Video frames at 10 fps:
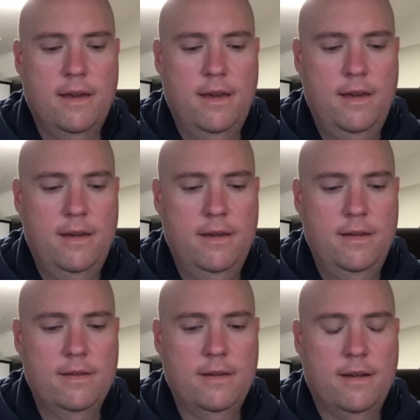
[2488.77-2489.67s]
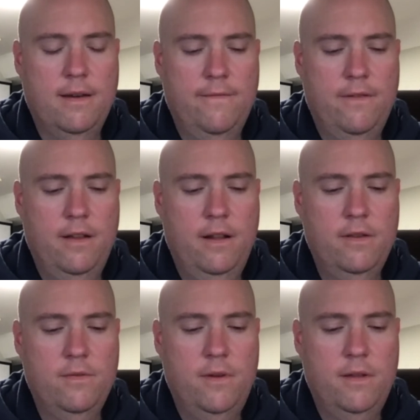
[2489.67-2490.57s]
There is a. Is it
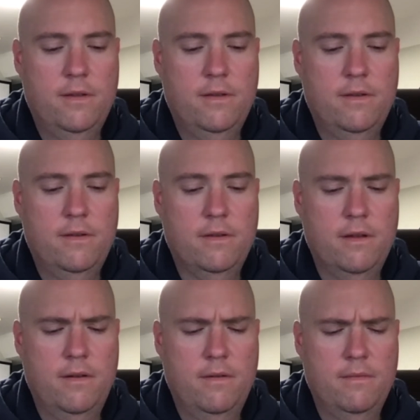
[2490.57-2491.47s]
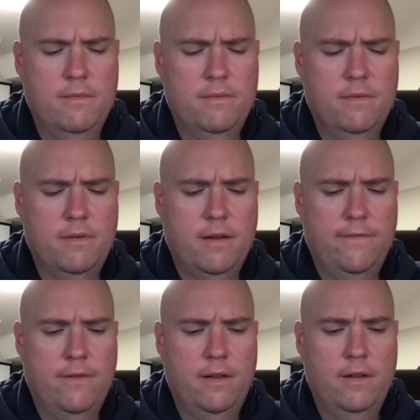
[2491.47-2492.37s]
Comfort Inn and Suites? No.
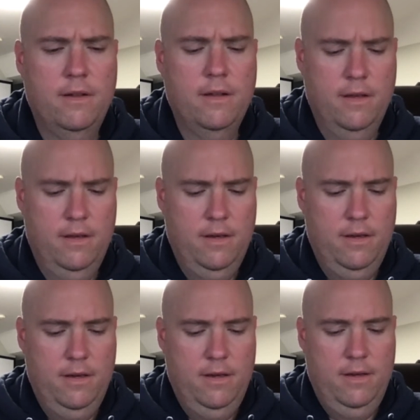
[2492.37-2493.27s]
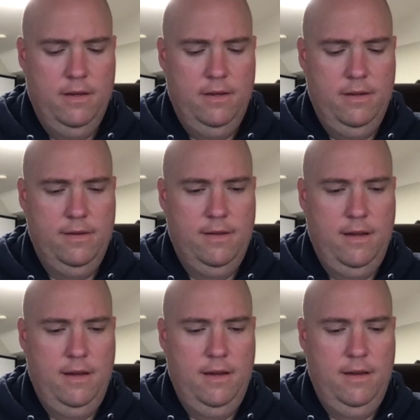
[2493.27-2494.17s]
Comfort Inn
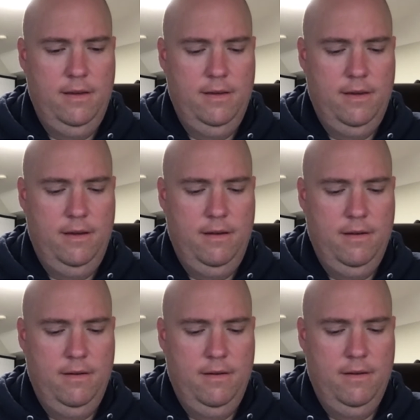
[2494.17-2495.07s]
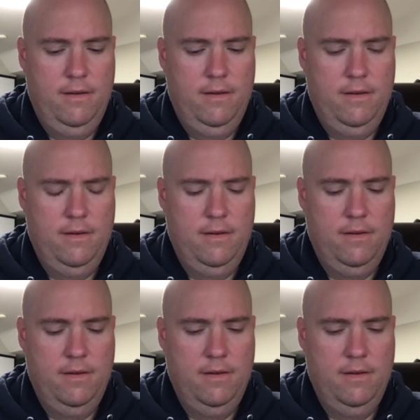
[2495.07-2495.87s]
stays here.